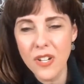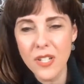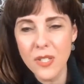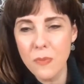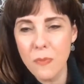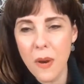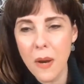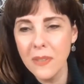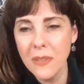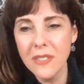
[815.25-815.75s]
It's
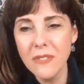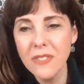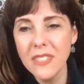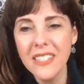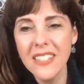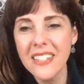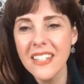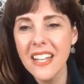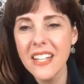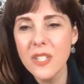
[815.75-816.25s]
probably
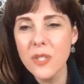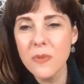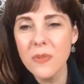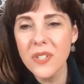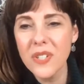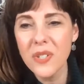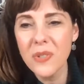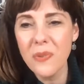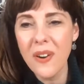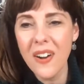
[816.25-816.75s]
really nice where
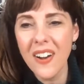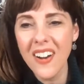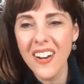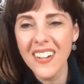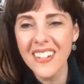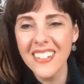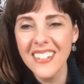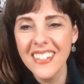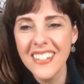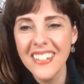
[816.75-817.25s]
you are.